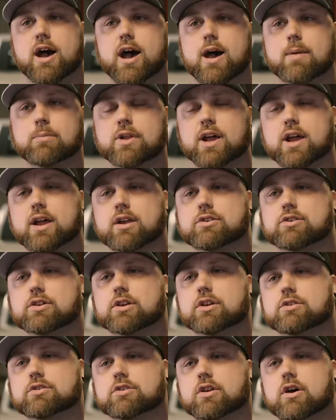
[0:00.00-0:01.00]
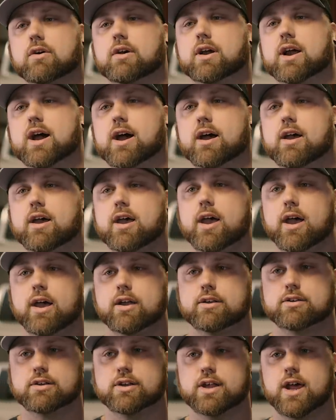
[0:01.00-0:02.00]
I'm Lance, the install guy,
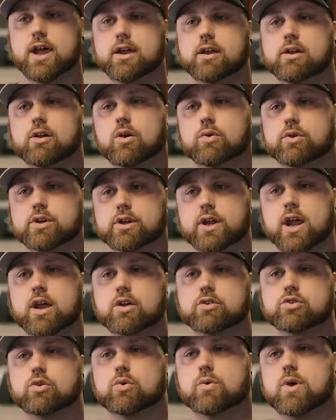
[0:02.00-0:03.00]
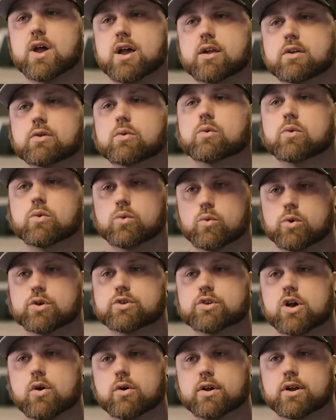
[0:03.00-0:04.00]
and today on Enhance Your Ride,
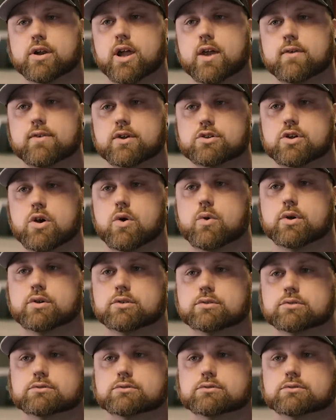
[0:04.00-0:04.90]
we're talking heavy towing.